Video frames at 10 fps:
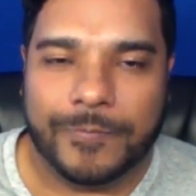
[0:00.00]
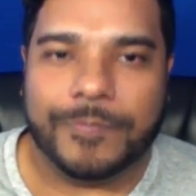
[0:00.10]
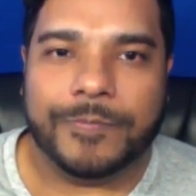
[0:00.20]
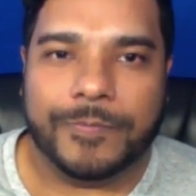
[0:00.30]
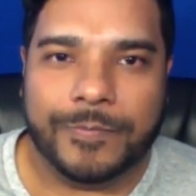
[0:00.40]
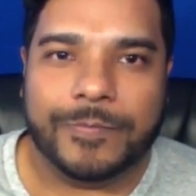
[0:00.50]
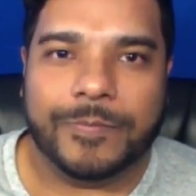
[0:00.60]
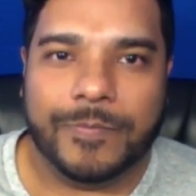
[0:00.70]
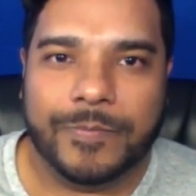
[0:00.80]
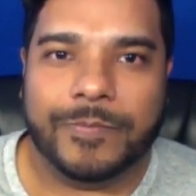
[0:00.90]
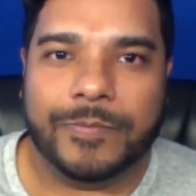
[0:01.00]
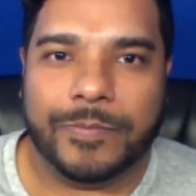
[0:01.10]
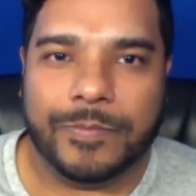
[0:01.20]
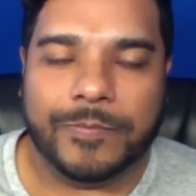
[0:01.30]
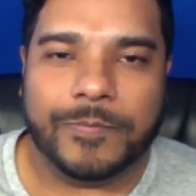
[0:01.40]

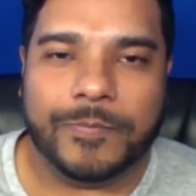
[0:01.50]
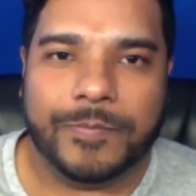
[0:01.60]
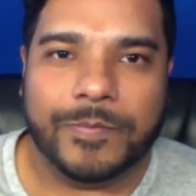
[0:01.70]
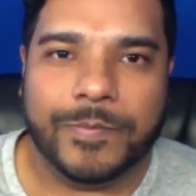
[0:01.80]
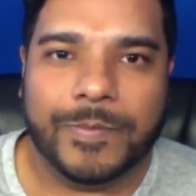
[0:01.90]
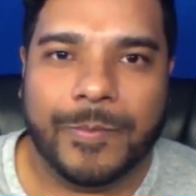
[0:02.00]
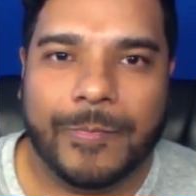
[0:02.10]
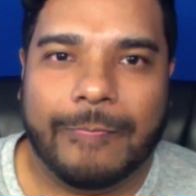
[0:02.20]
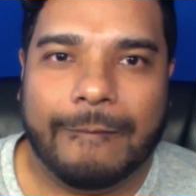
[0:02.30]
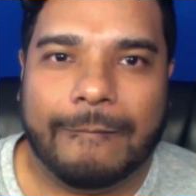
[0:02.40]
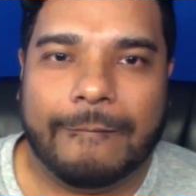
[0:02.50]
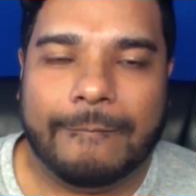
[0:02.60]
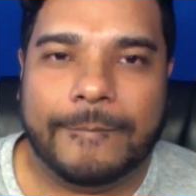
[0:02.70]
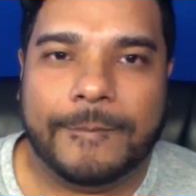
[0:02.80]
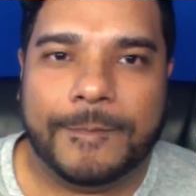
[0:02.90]

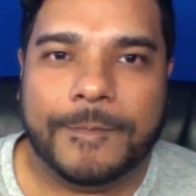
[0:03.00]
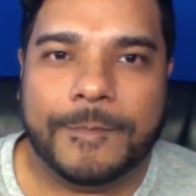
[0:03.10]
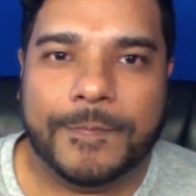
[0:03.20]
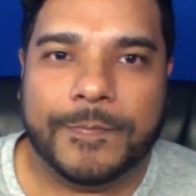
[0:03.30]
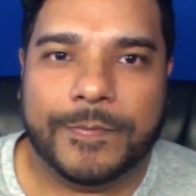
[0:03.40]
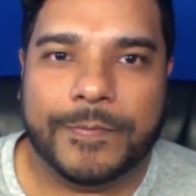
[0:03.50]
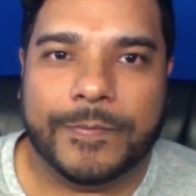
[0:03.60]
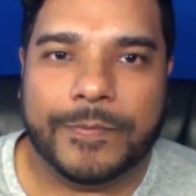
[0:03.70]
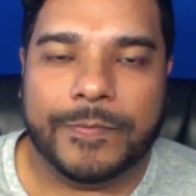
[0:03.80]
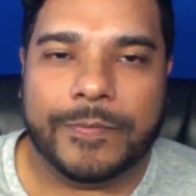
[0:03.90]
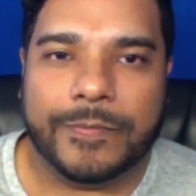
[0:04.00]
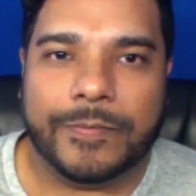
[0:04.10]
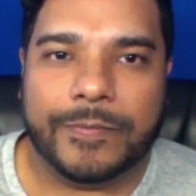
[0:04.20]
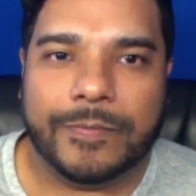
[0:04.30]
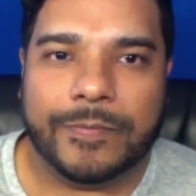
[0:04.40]

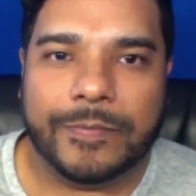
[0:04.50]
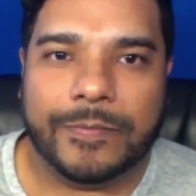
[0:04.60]
[no speech]